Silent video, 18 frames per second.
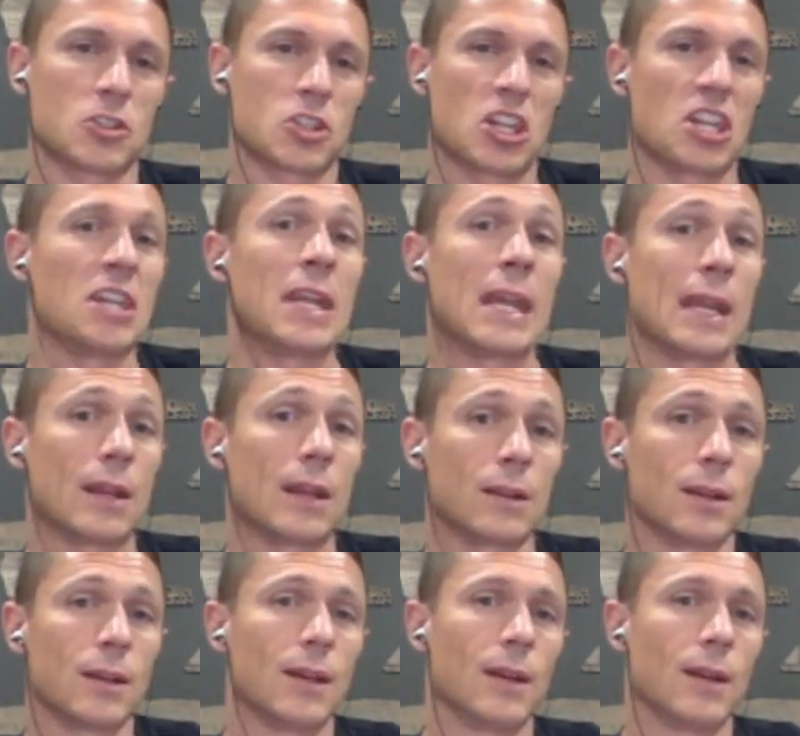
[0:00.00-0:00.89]
She didn't need
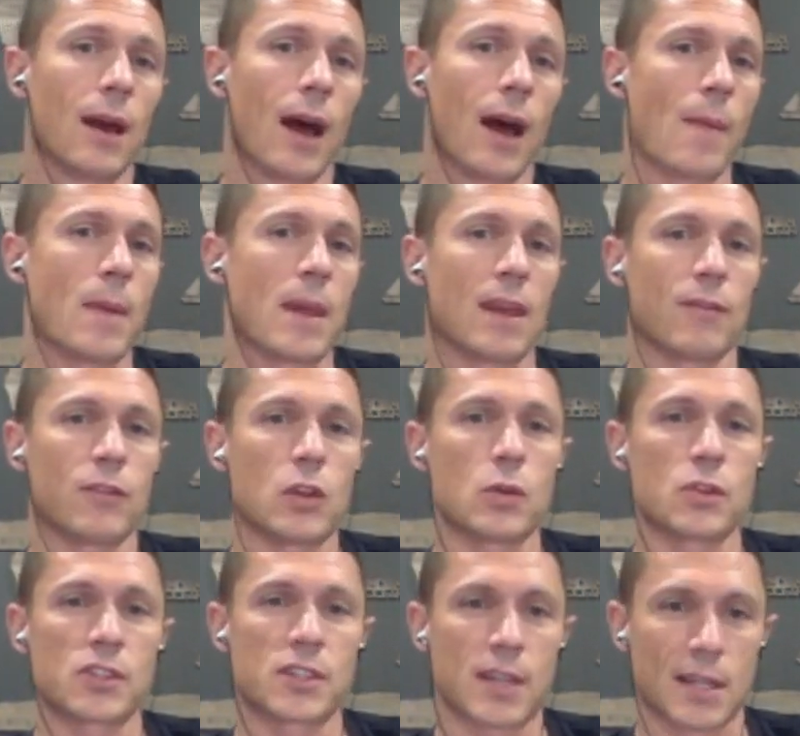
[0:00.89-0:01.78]
it. I may have
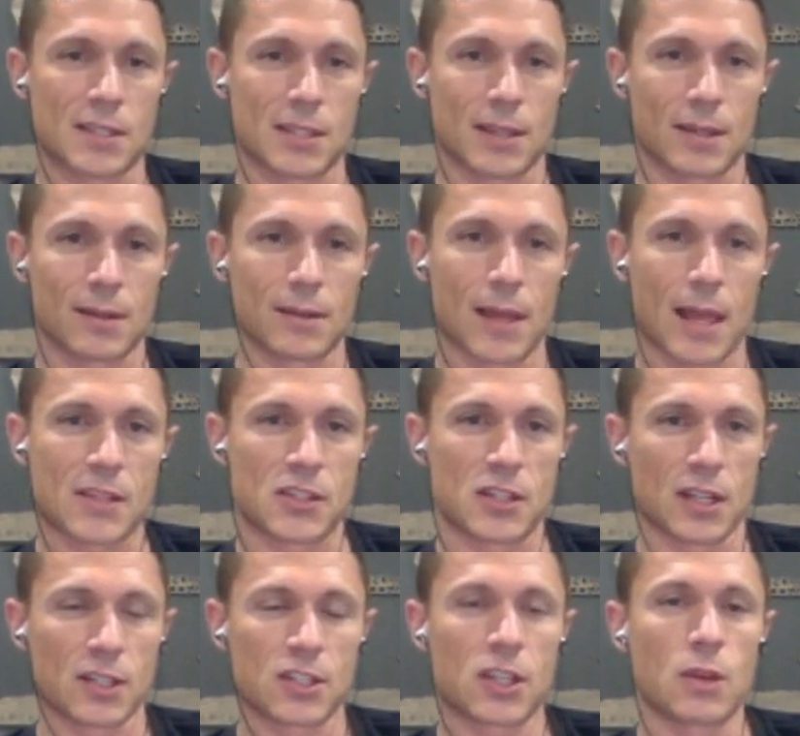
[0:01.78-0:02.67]
used it as
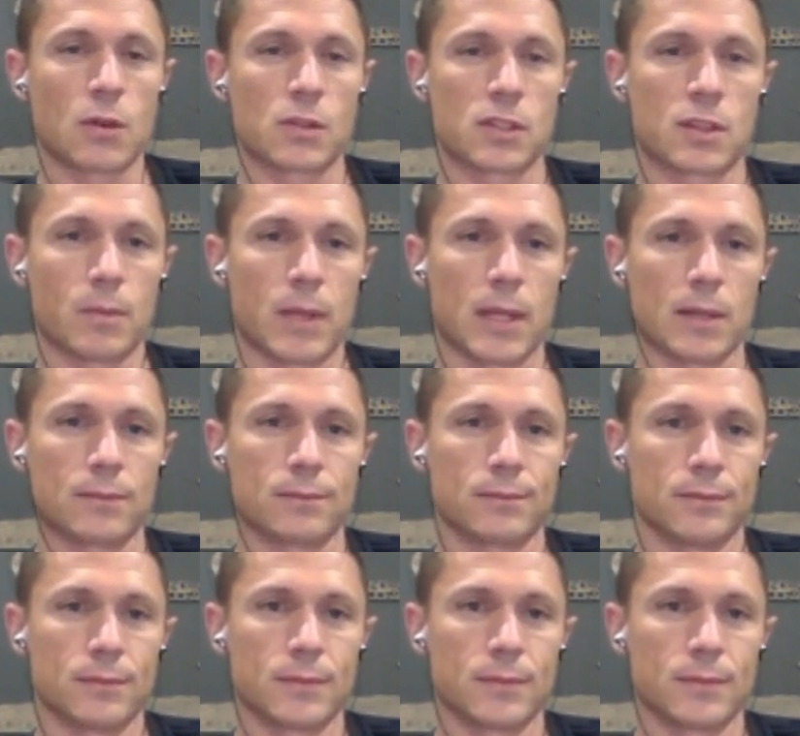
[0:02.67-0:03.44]
an excuse to be an